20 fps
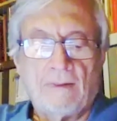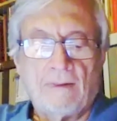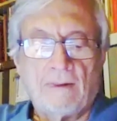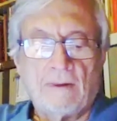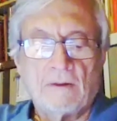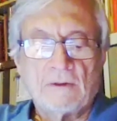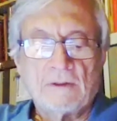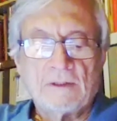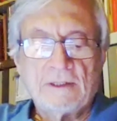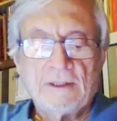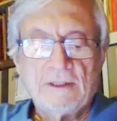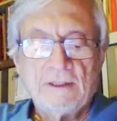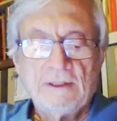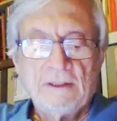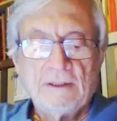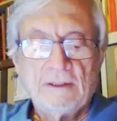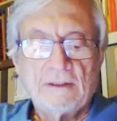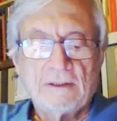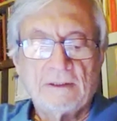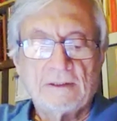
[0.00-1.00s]
Okay,
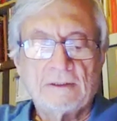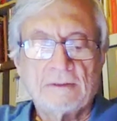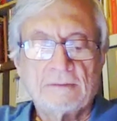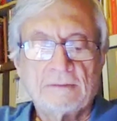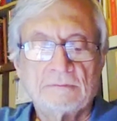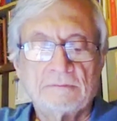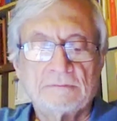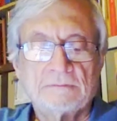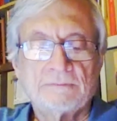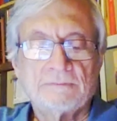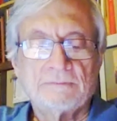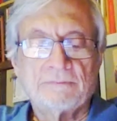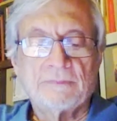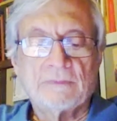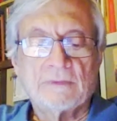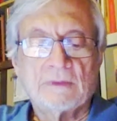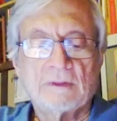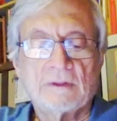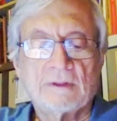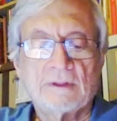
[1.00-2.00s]
then
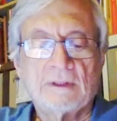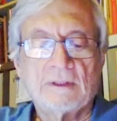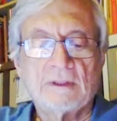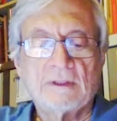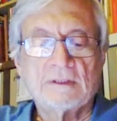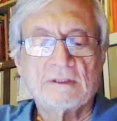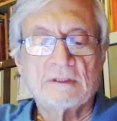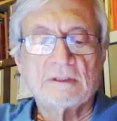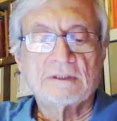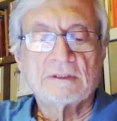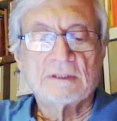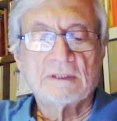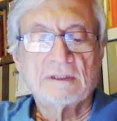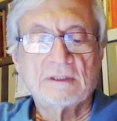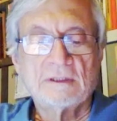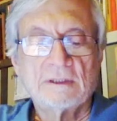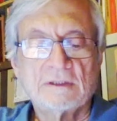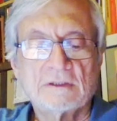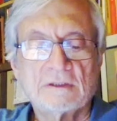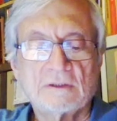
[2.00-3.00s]
there's a second
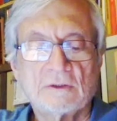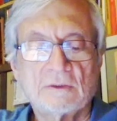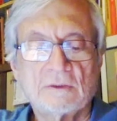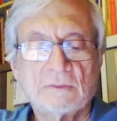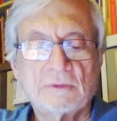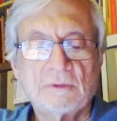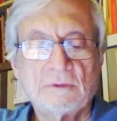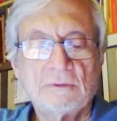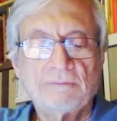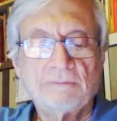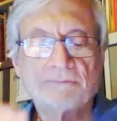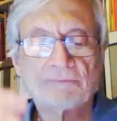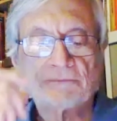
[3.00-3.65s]
example.